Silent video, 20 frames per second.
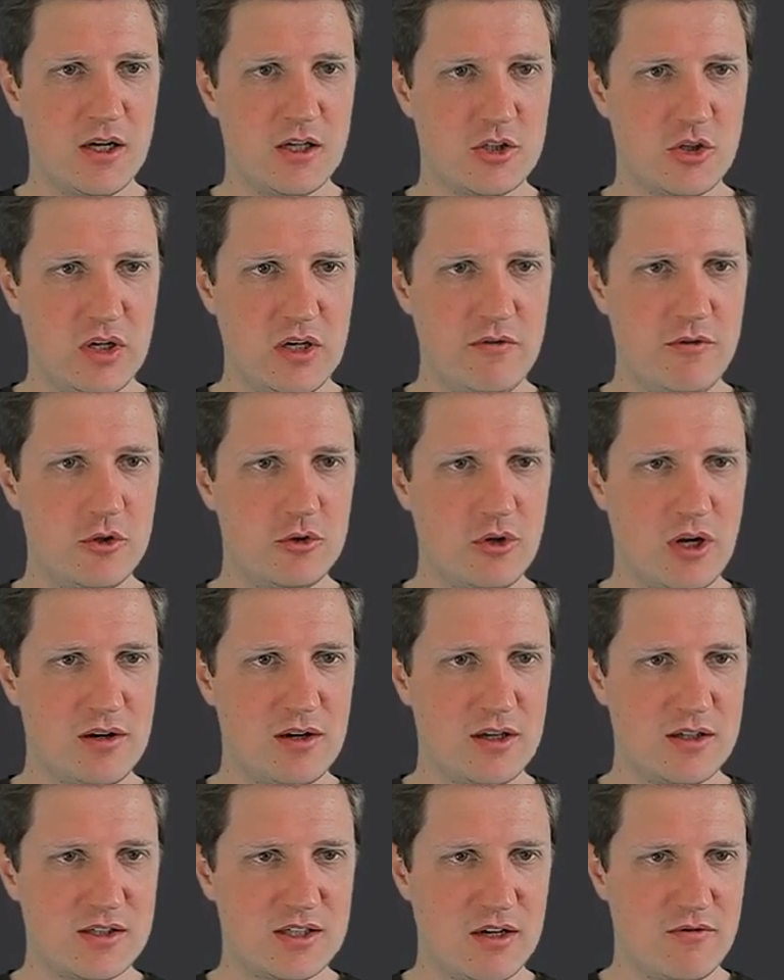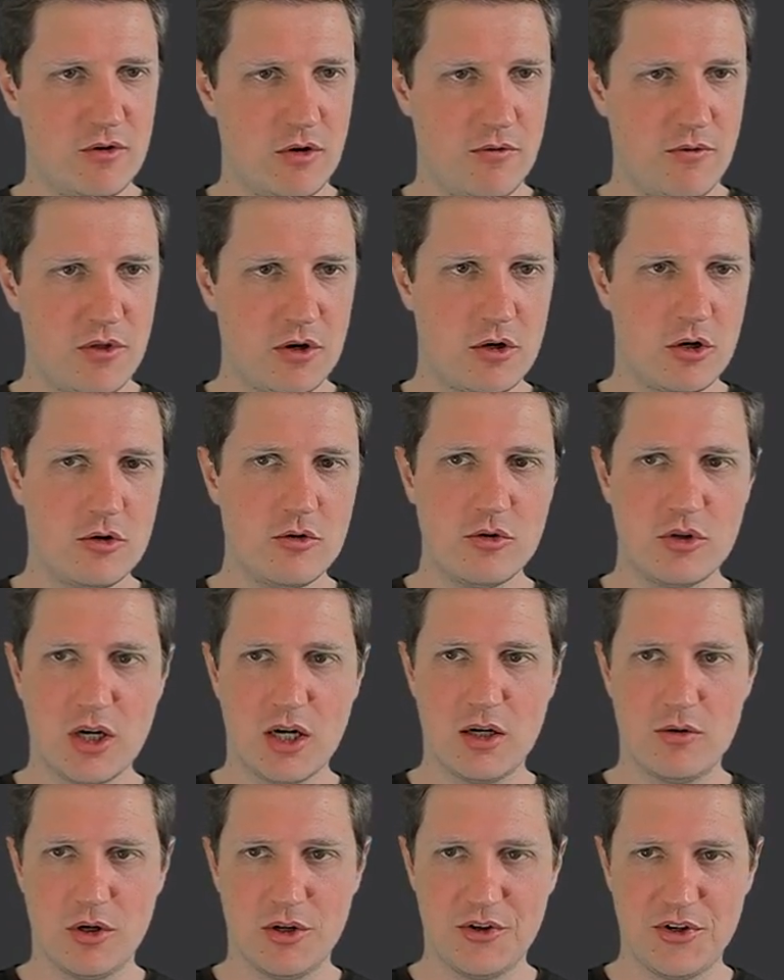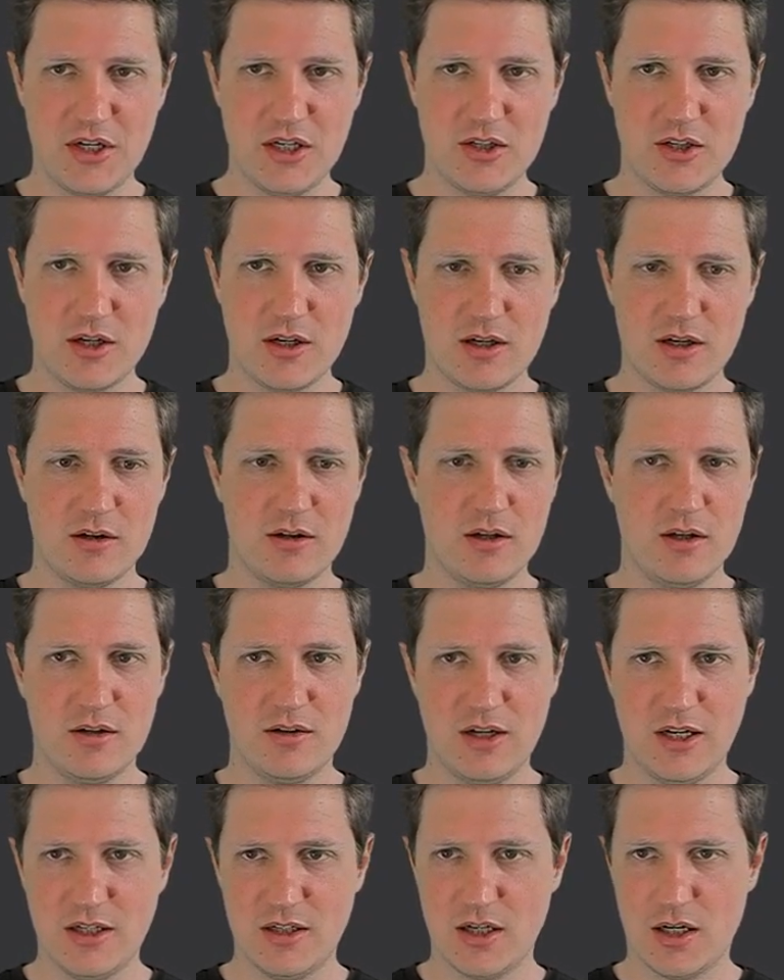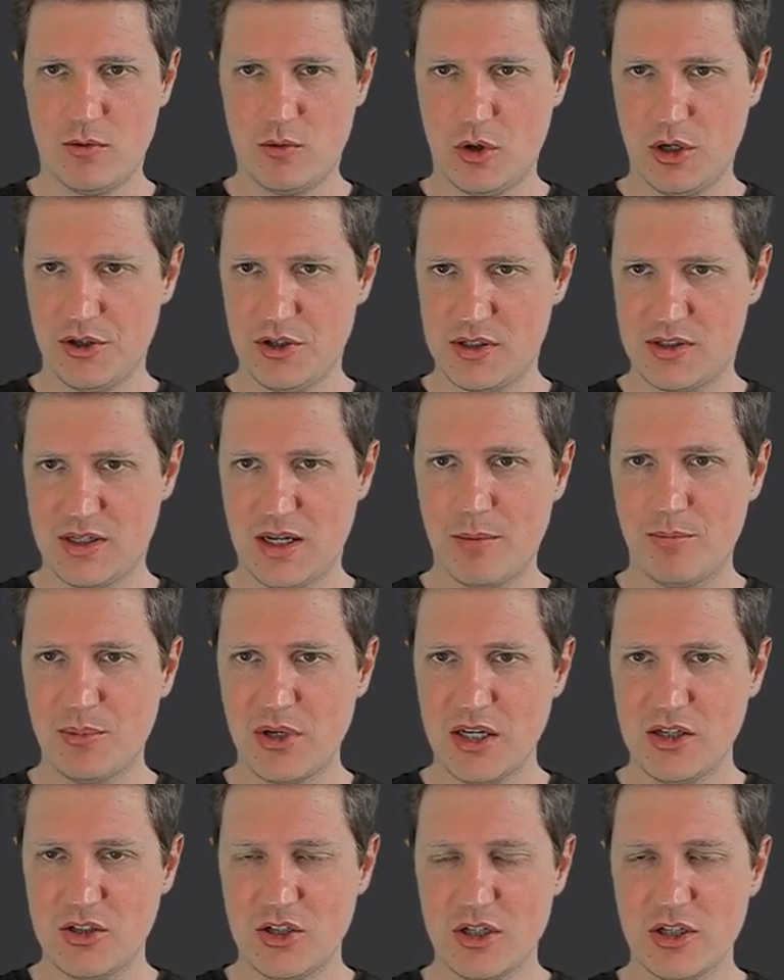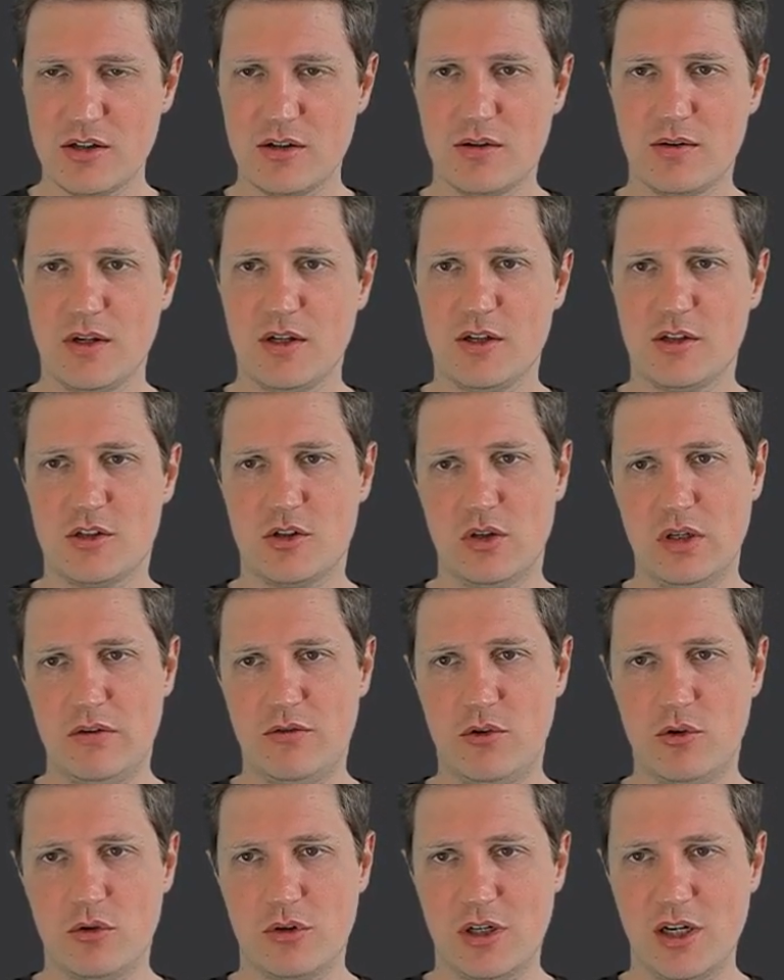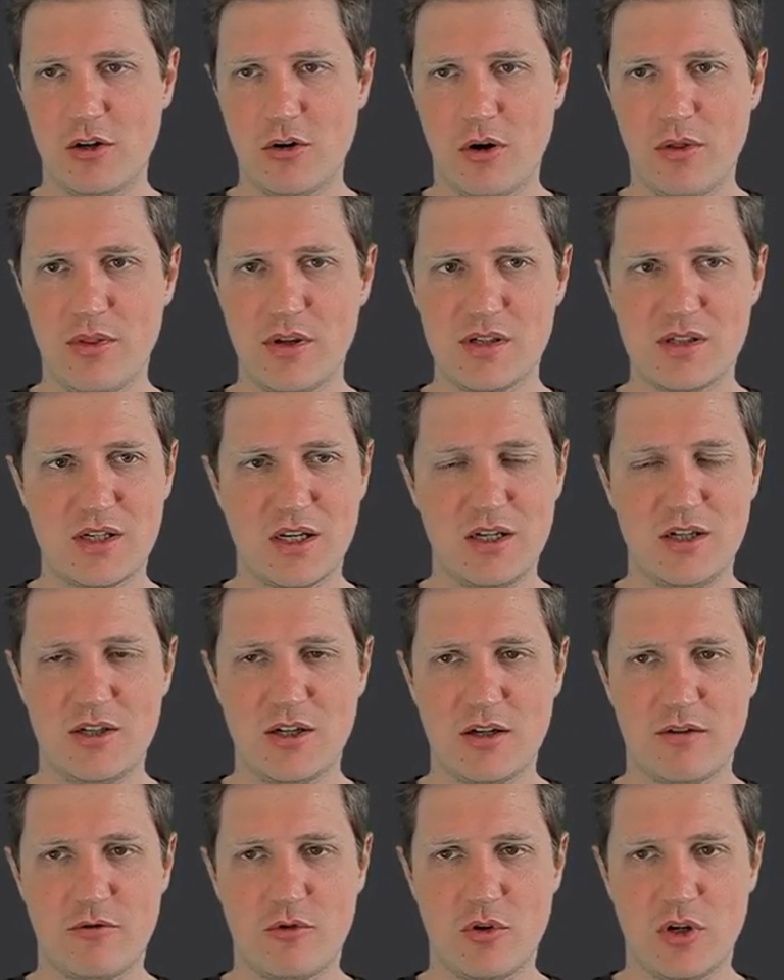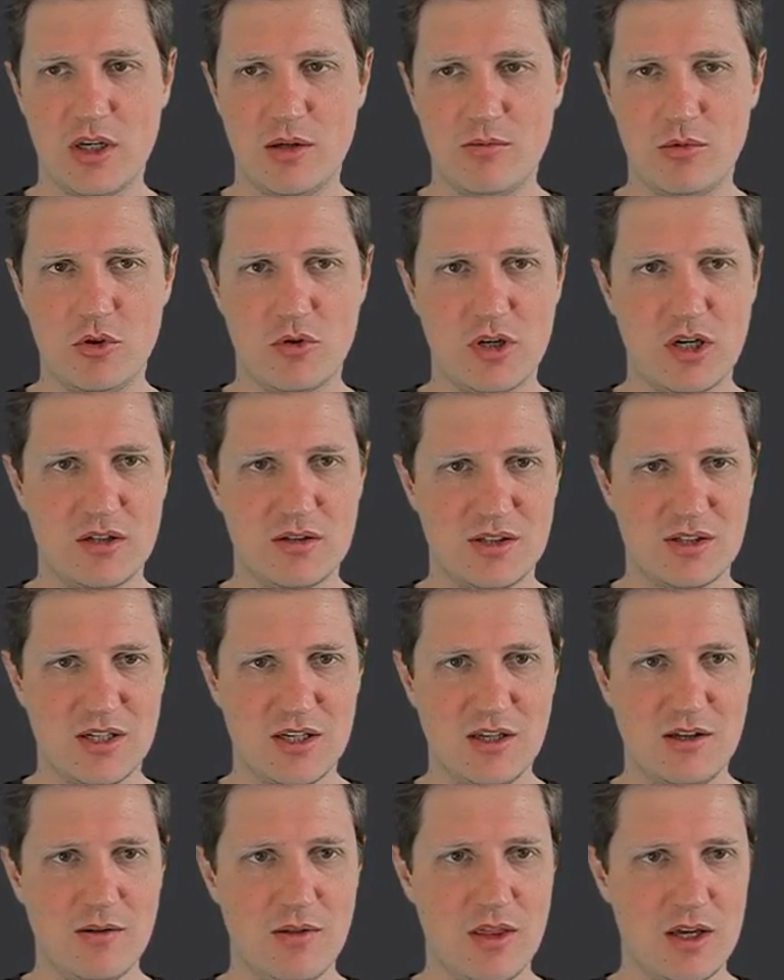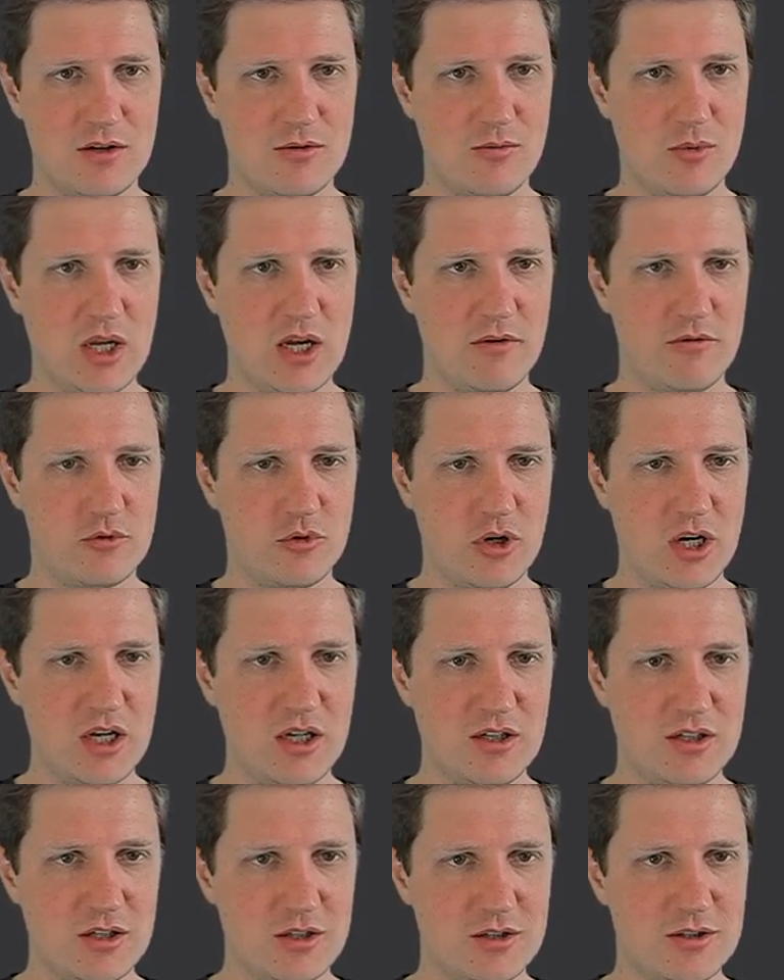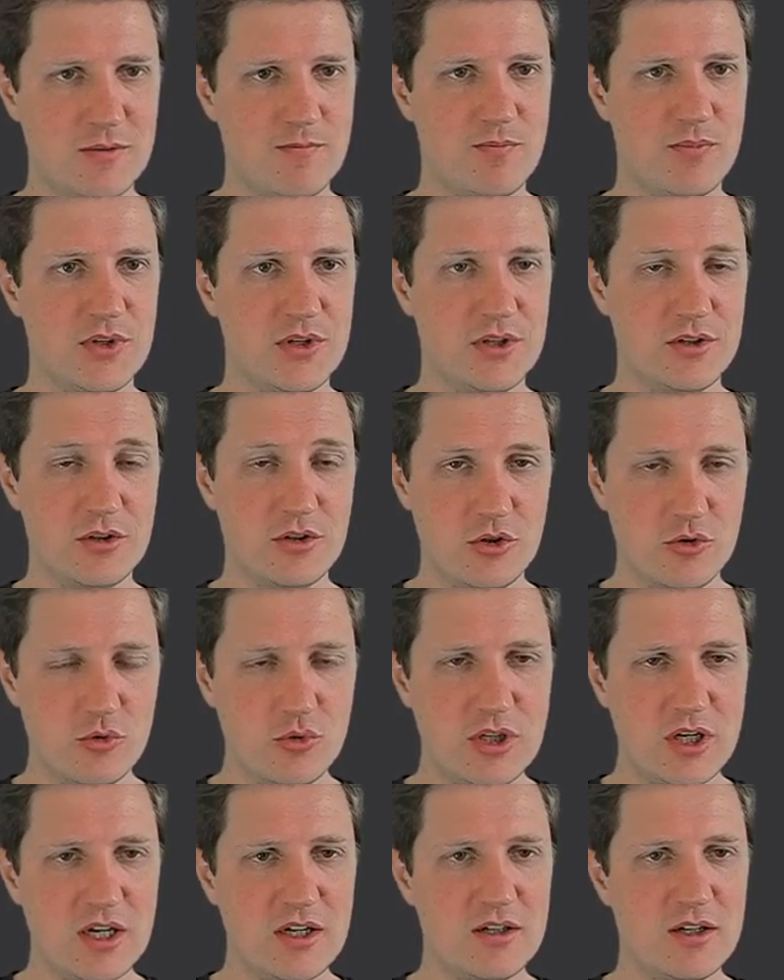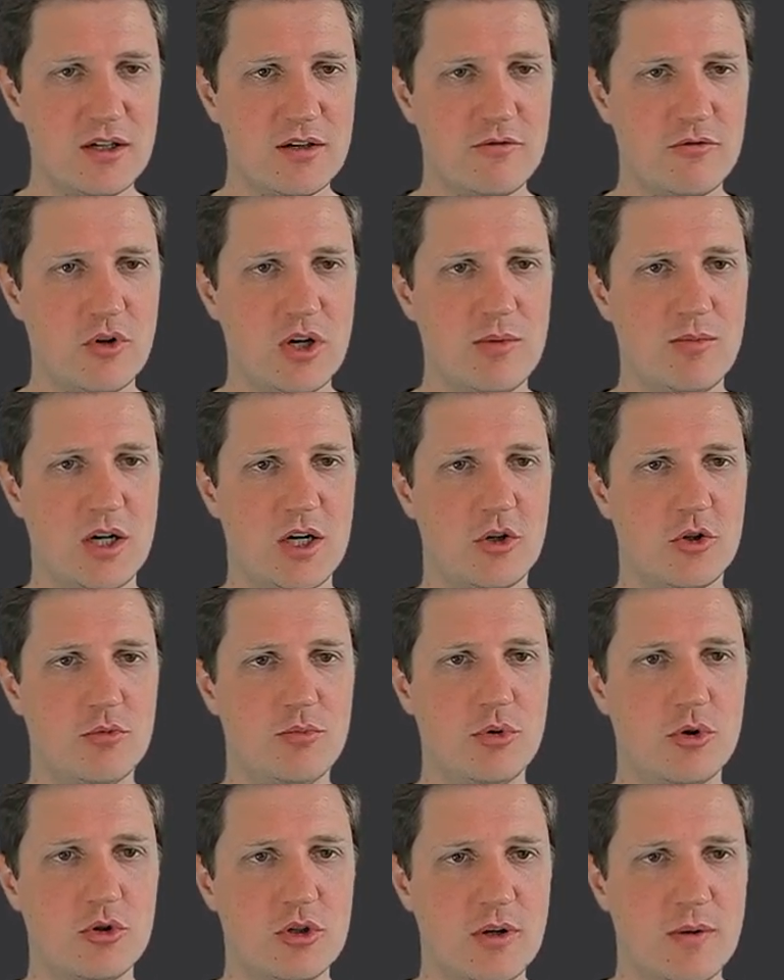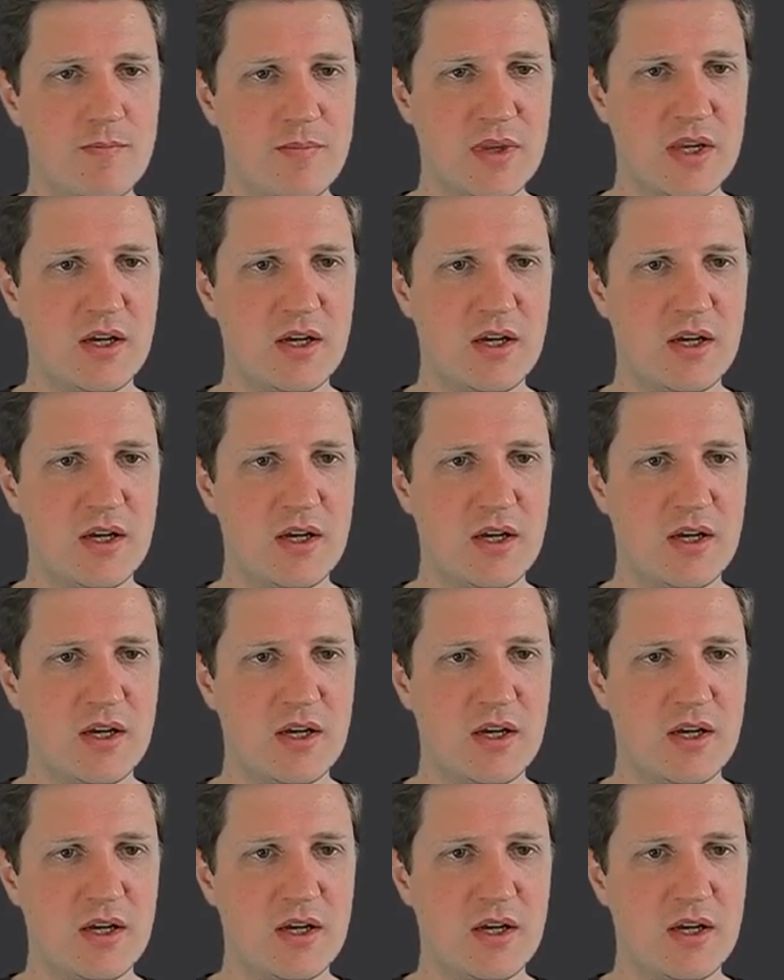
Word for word: So if you run line 7 of the code, our data, data 1 is updated. So if you click on this data frame, you can see that we have created a new data frame output.